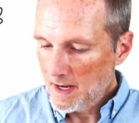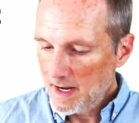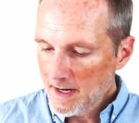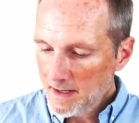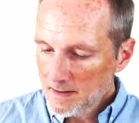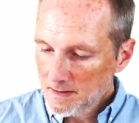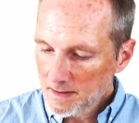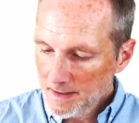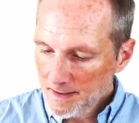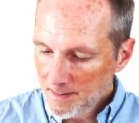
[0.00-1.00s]
And
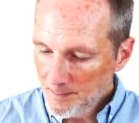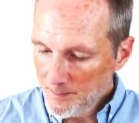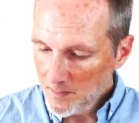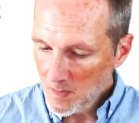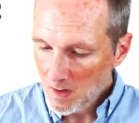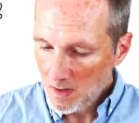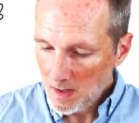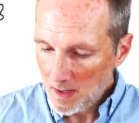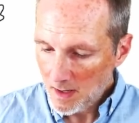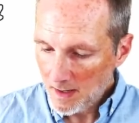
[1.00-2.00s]
um,
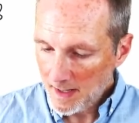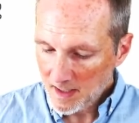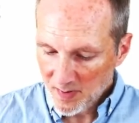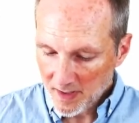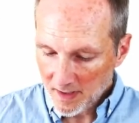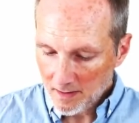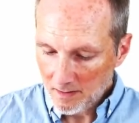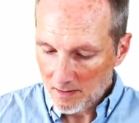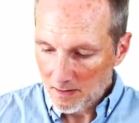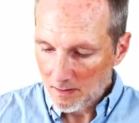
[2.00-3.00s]
I can pick
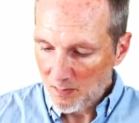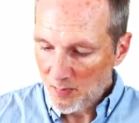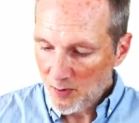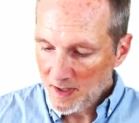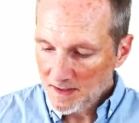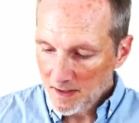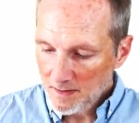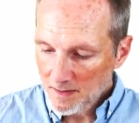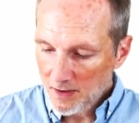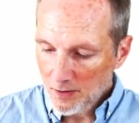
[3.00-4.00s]
points on the
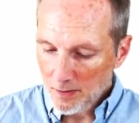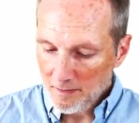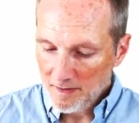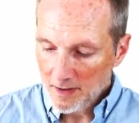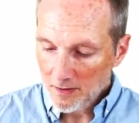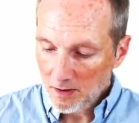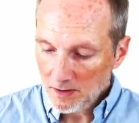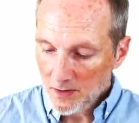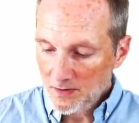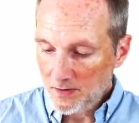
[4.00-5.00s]
curve that are
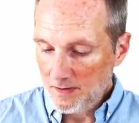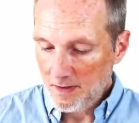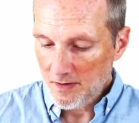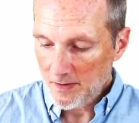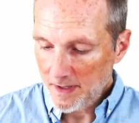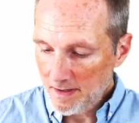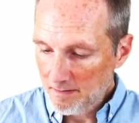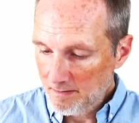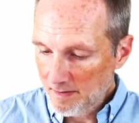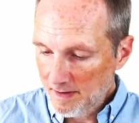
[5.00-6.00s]
closer to 3
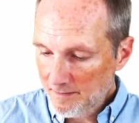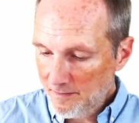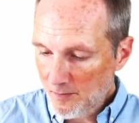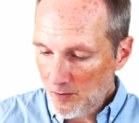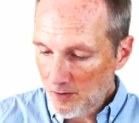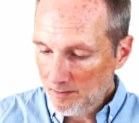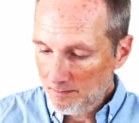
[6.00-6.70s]
than 4.